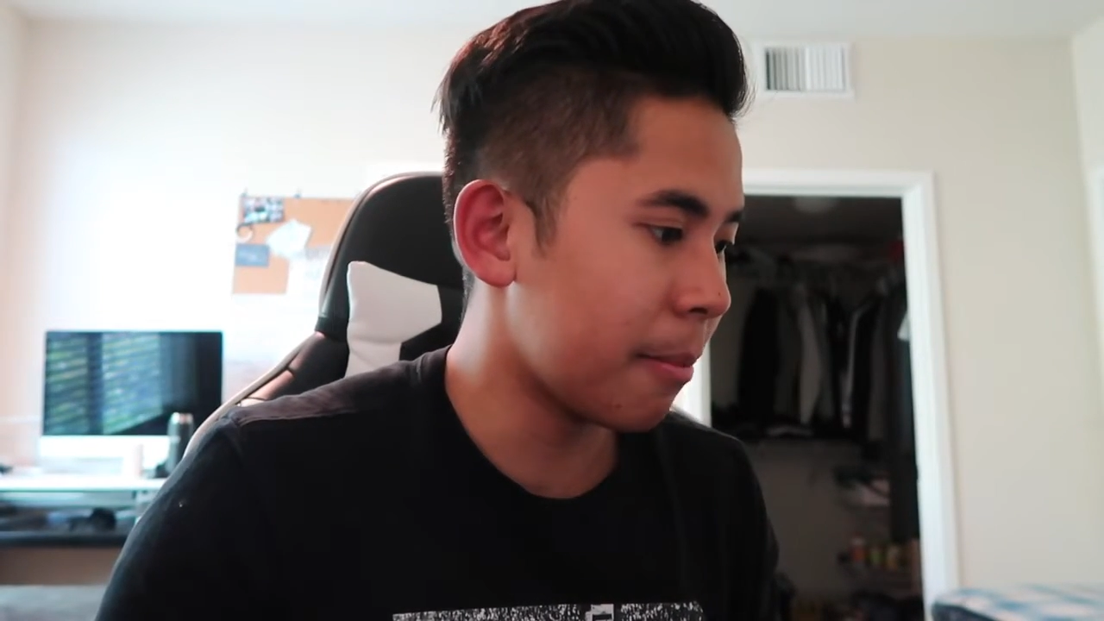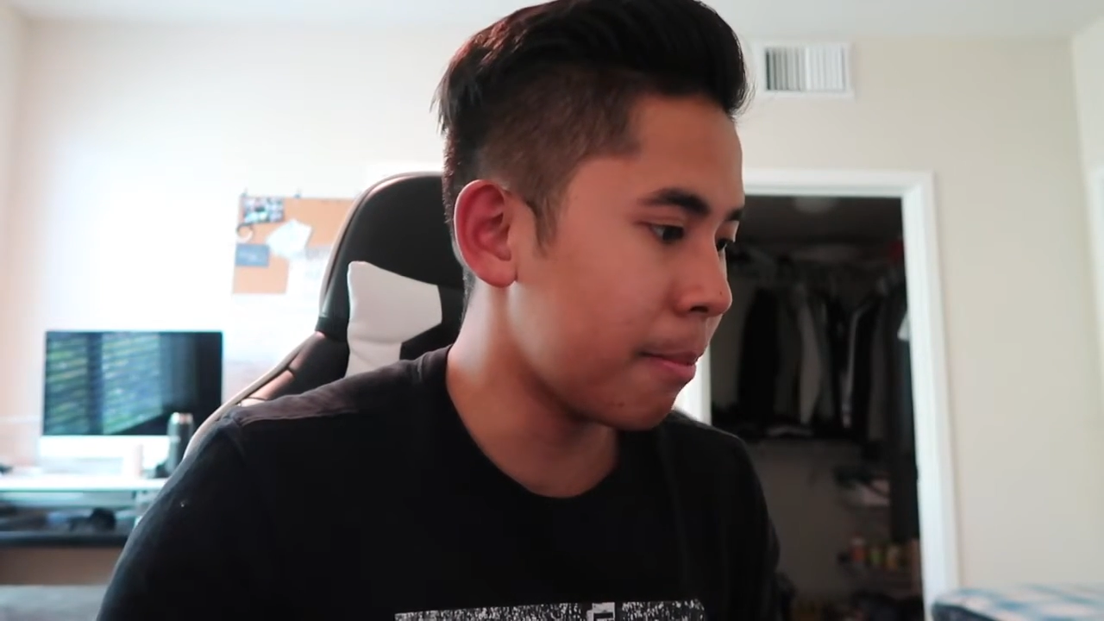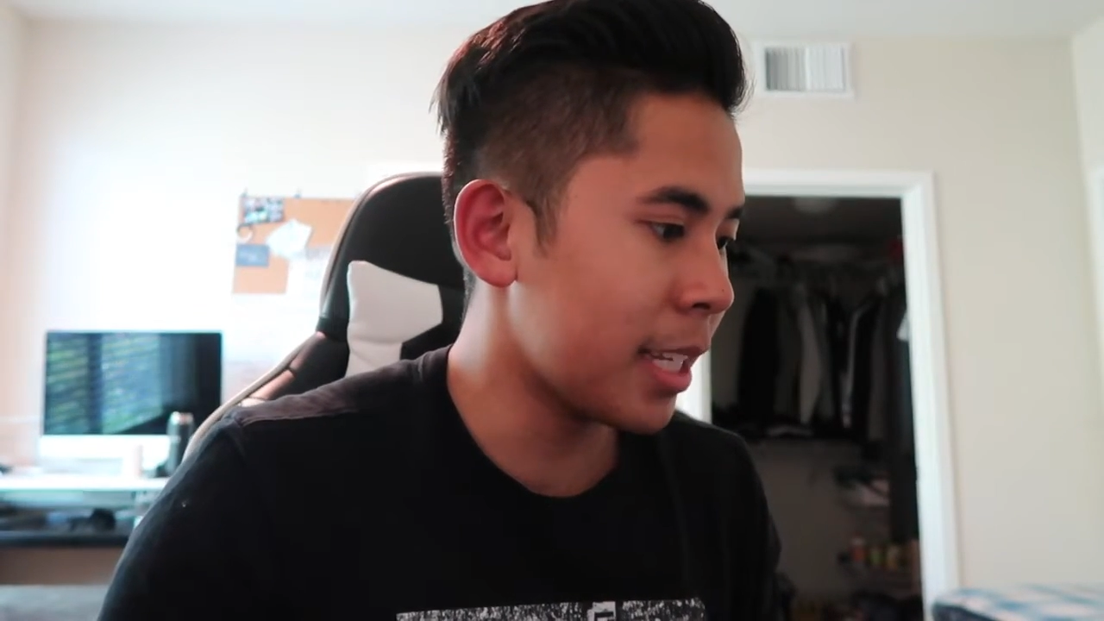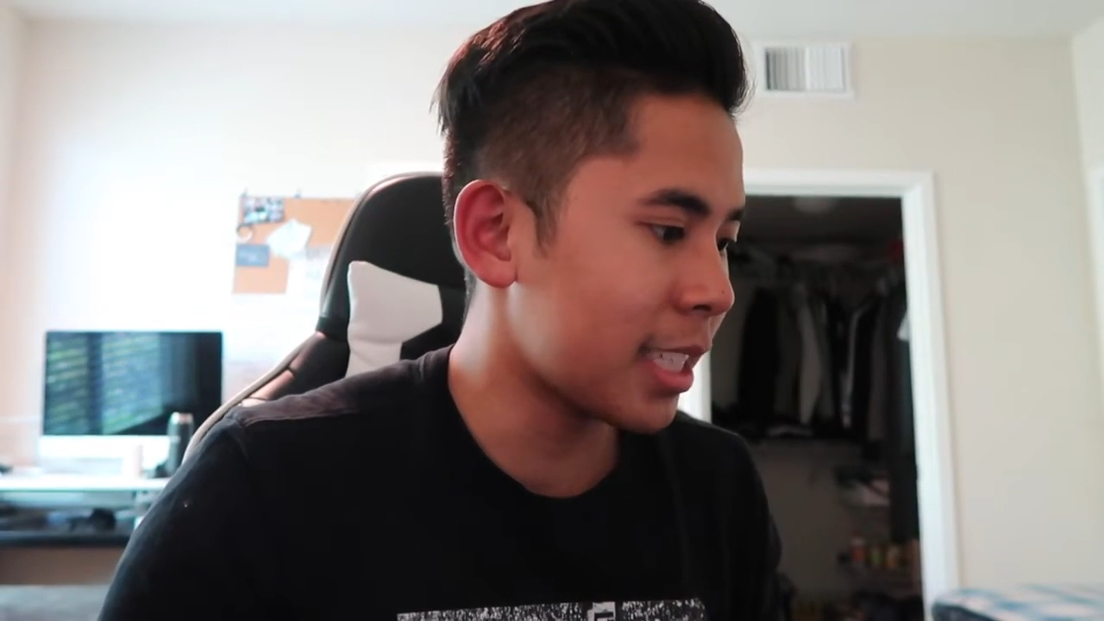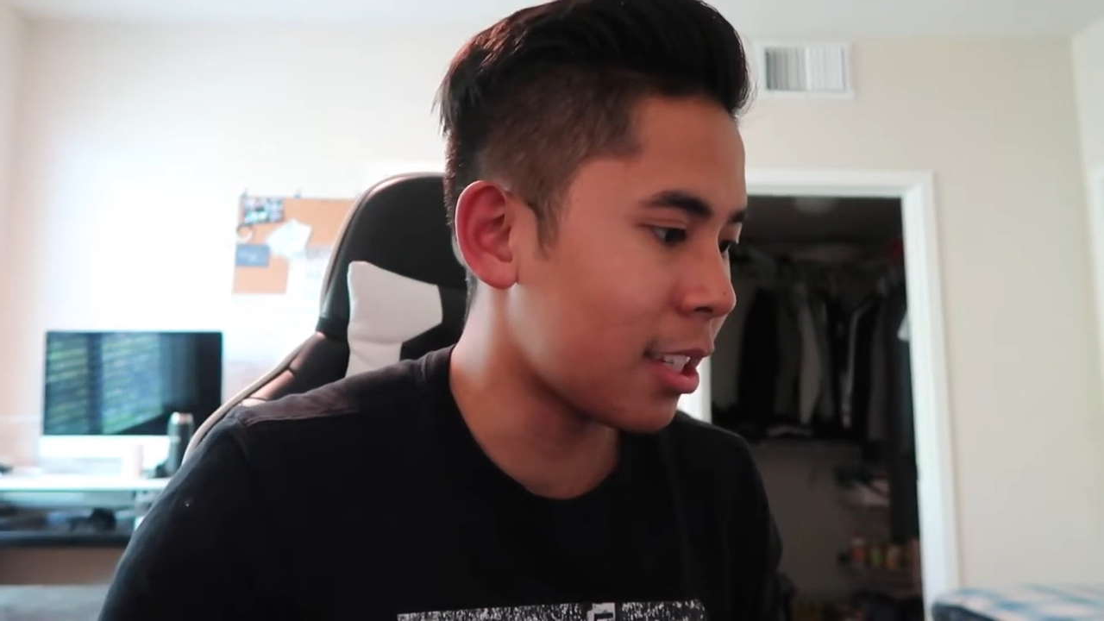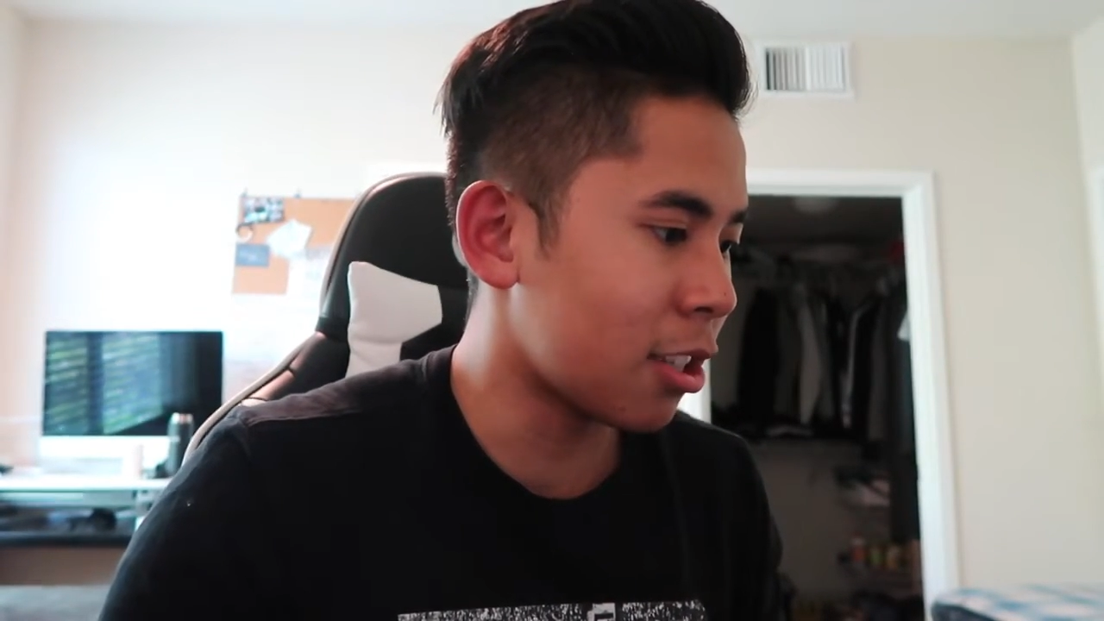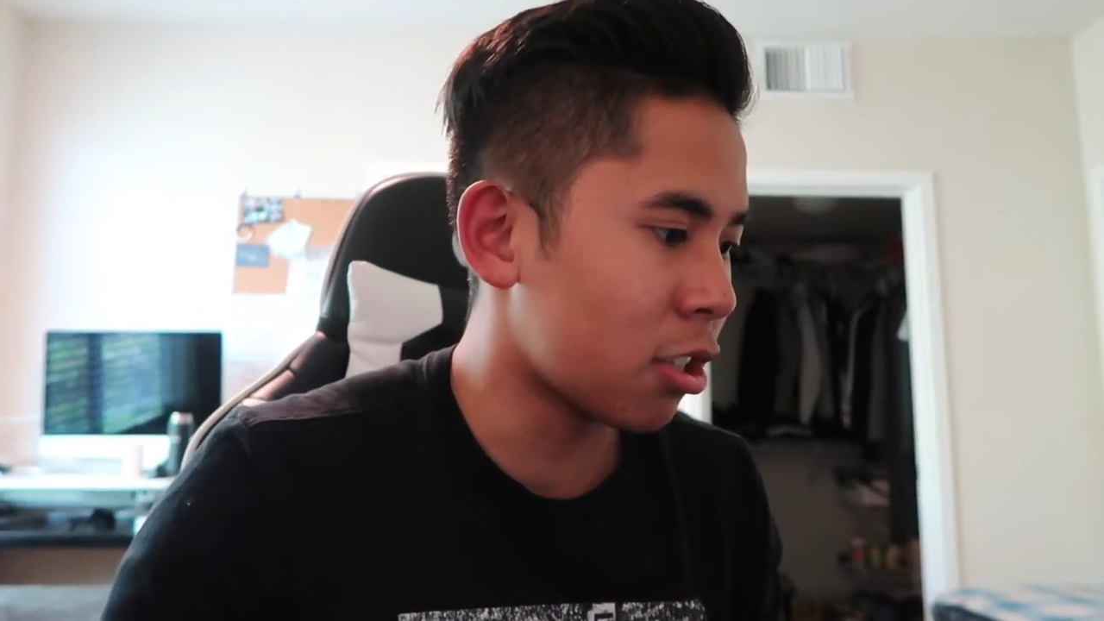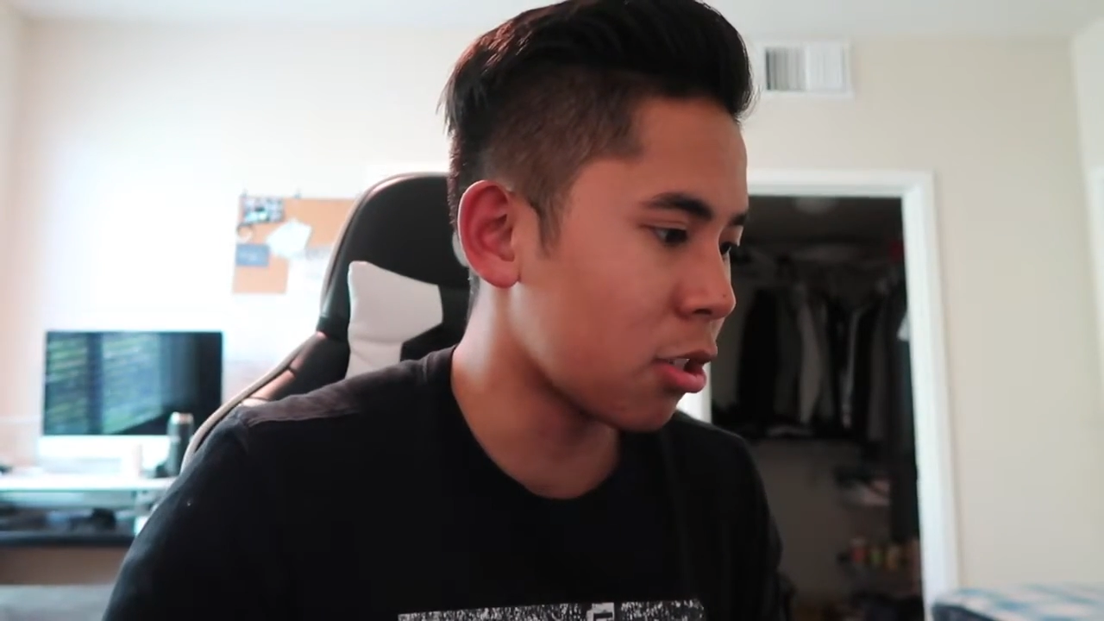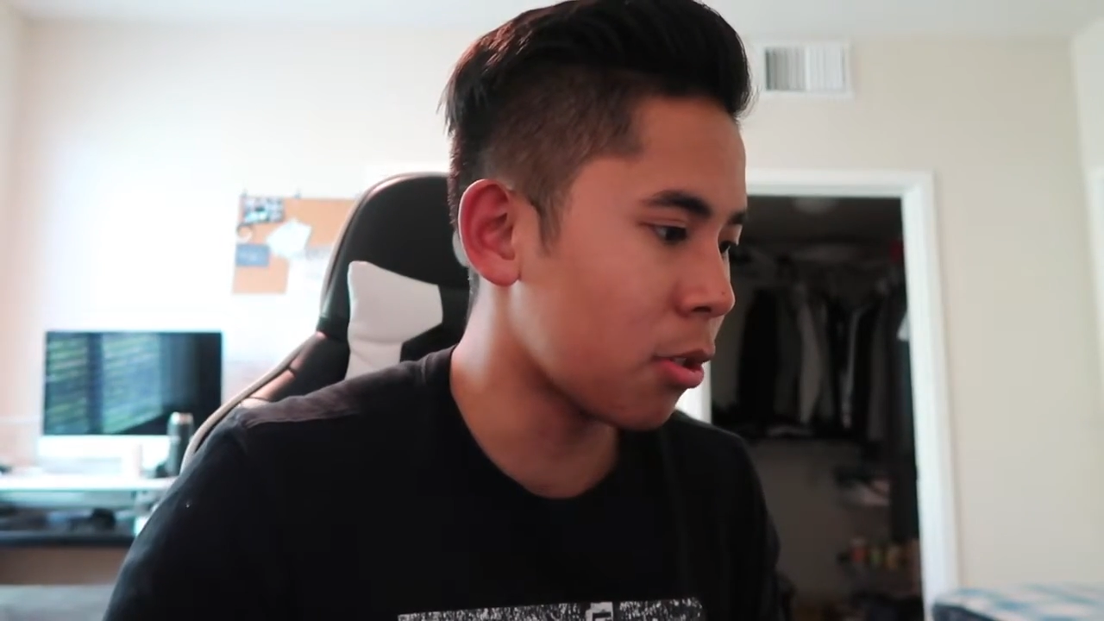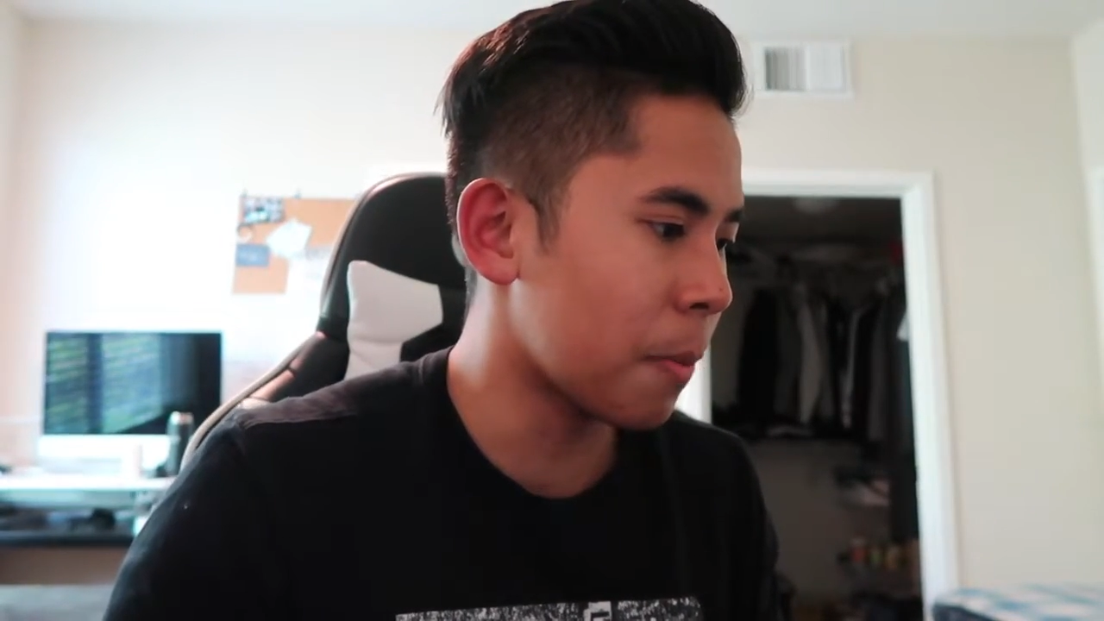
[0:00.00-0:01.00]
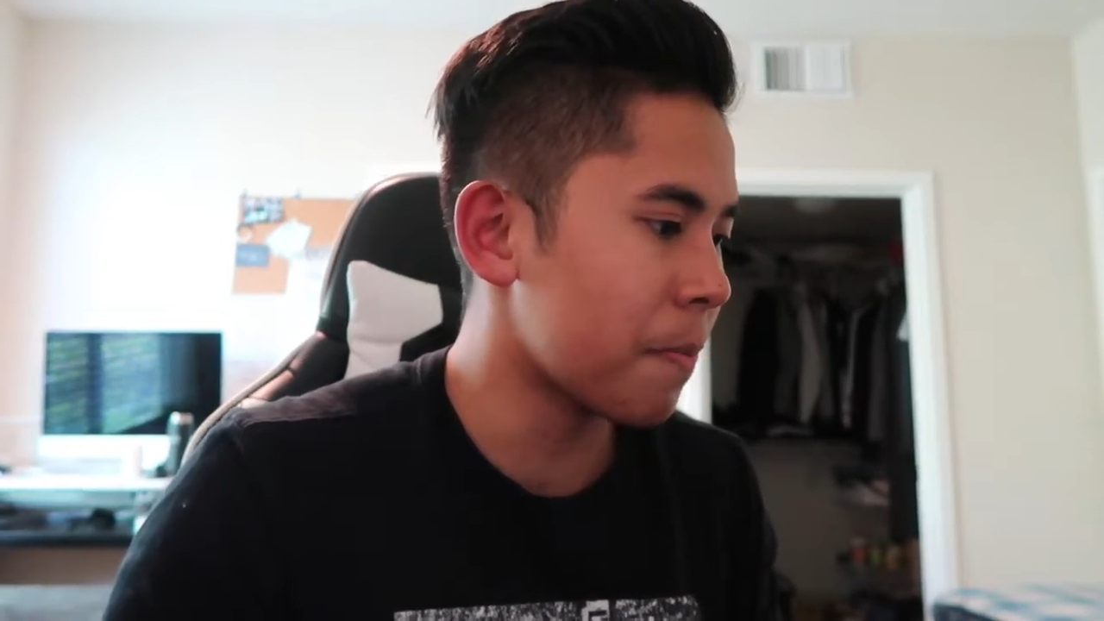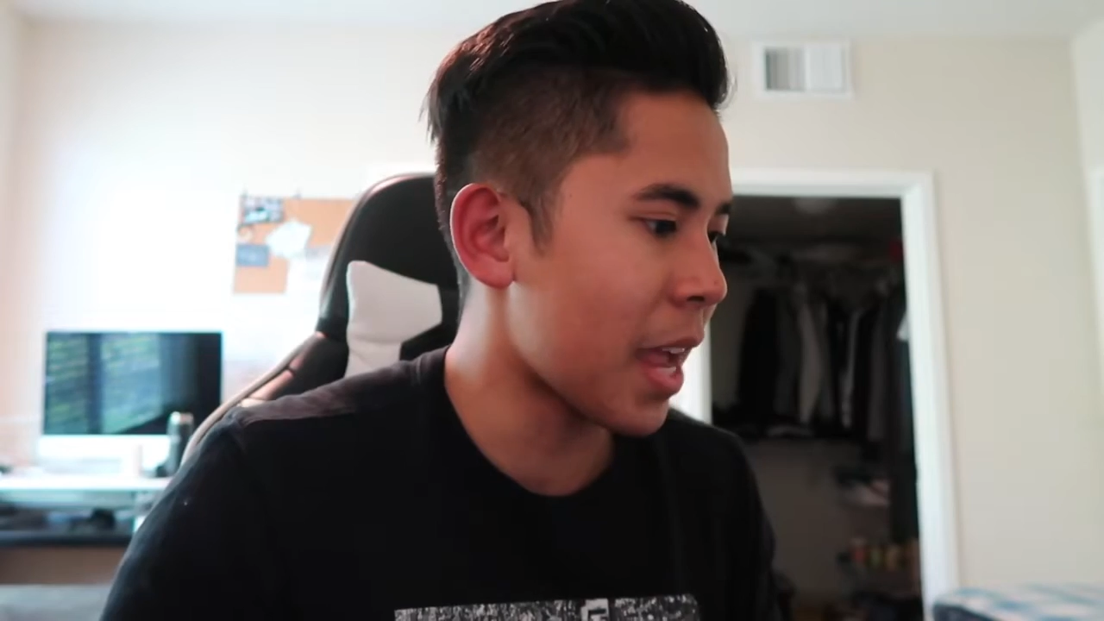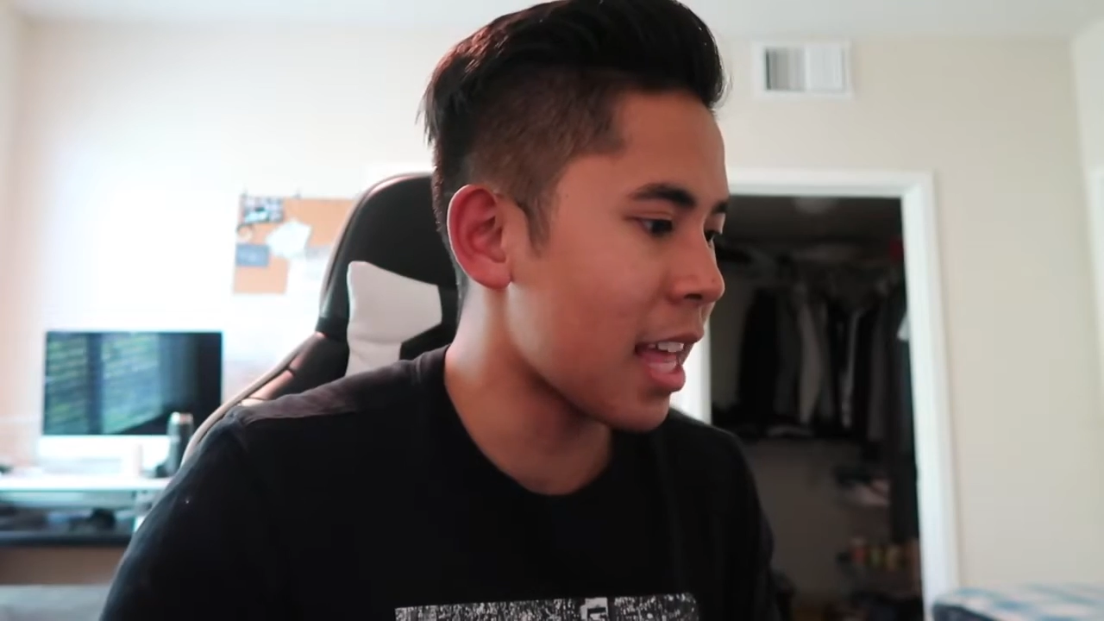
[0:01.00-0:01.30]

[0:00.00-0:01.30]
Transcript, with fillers: miss you too